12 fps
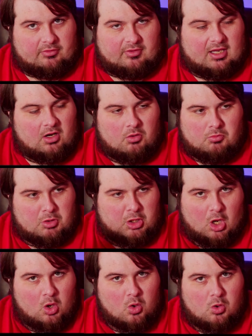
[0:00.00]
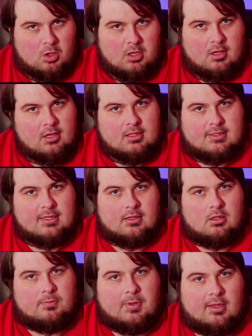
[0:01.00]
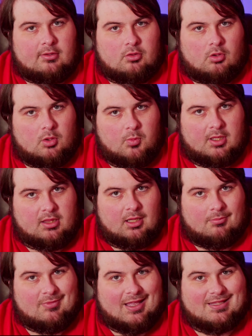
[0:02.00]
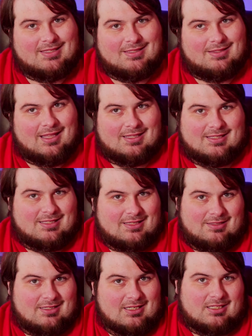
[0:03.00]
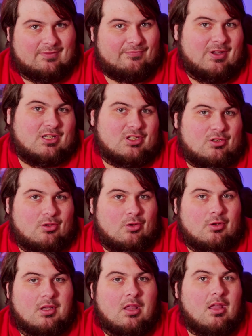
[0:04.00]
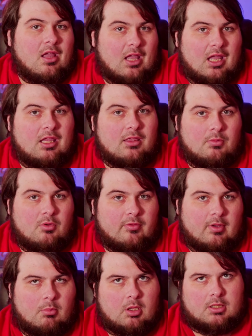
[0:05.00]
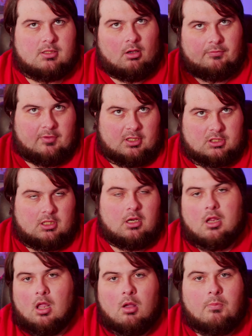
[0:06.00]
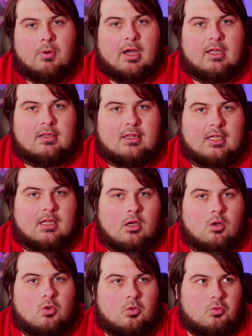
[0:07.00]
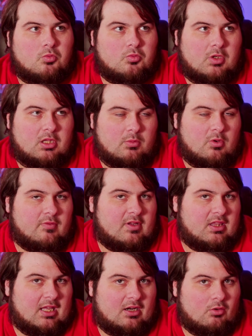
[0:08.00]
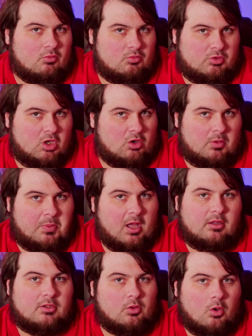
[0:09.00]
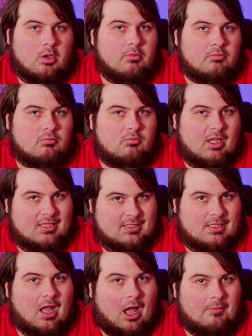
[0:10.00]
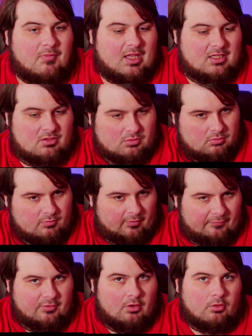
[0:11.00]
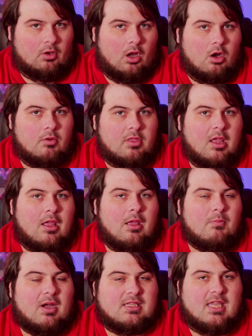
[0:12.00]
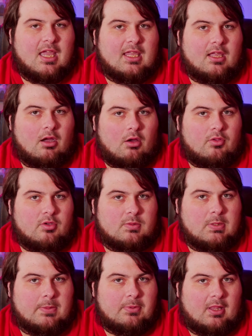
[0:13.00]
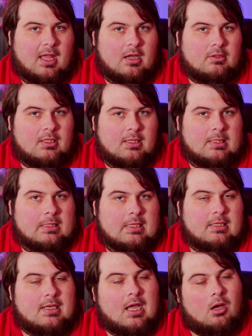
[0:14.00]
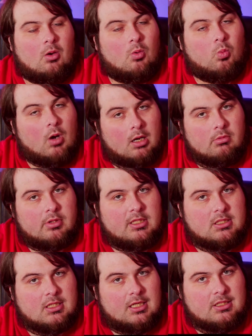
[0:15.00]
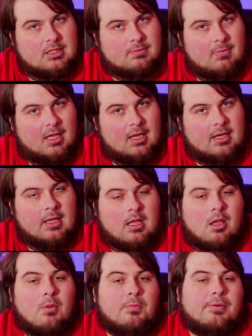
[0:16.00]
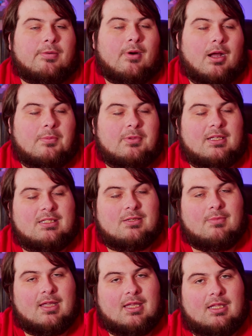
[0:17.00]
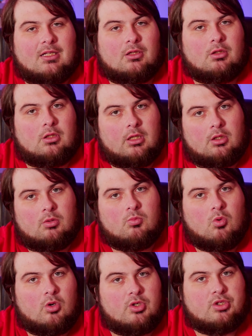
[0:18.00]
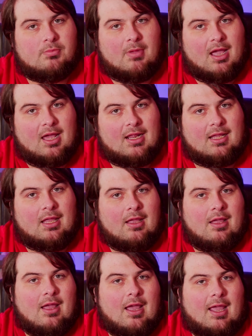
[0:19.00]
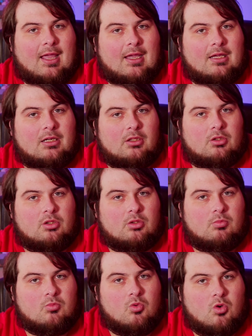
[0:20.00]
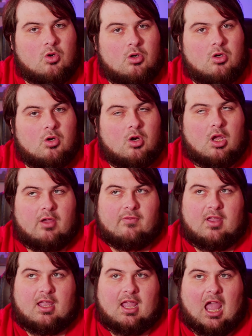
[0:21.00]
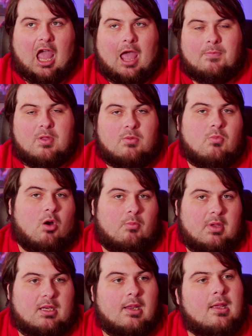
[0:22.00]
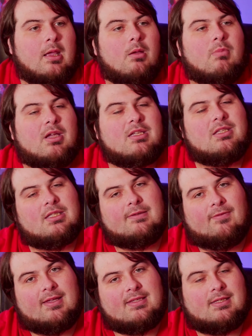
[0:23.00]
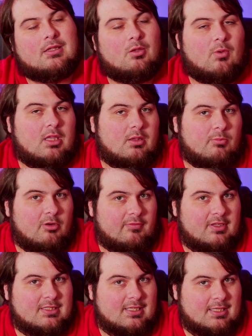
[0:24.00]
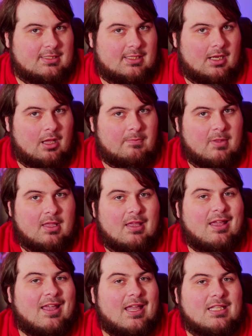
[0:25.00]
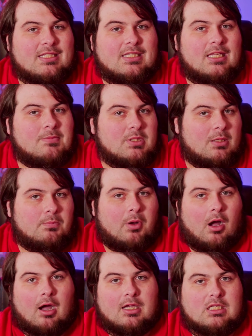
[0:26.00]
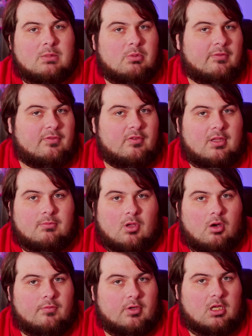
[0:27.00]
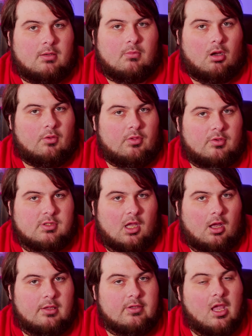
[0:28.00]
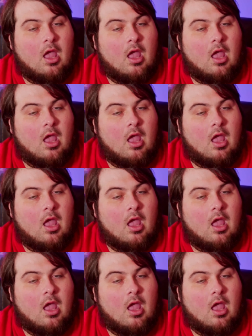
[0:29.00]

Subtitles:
They don't go to Pelennor with them. That's just fictional in the movie. I mean, it's all fiction. But they go, in the movie, they don't go to Pelennor. They stop. They fulfill their oath by taking all those people out. Now, why were these changes made? Probably to make it a little more dramatic and a little more of a happy moment. Because let's face it, the way the movie sets it up, it seems impossible for them to overcome all those odds.